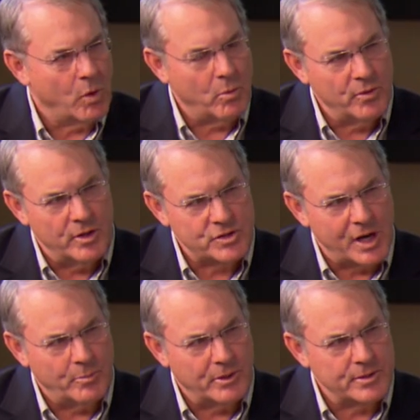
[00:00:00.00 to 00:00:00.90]
What were those
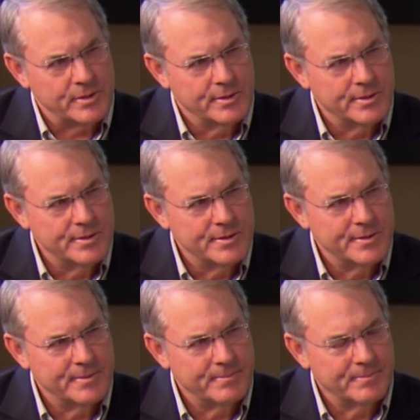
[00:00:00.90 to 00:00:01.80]
companies?
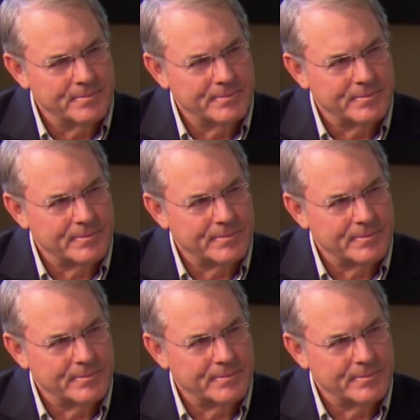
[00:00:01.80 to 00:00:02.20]
RAND